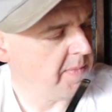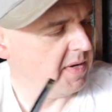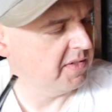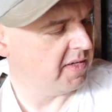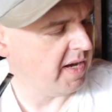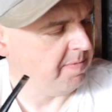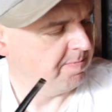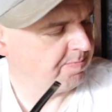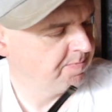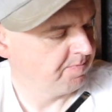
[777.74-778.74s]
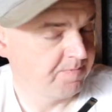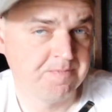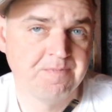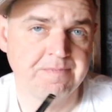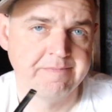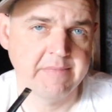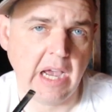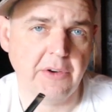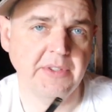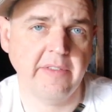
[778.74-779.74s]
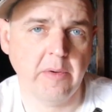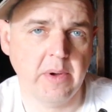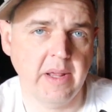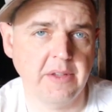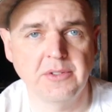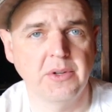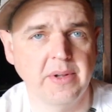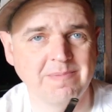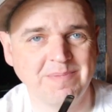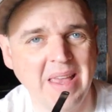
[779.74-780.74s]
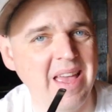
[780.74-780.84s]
That being said, how's everyone else doing?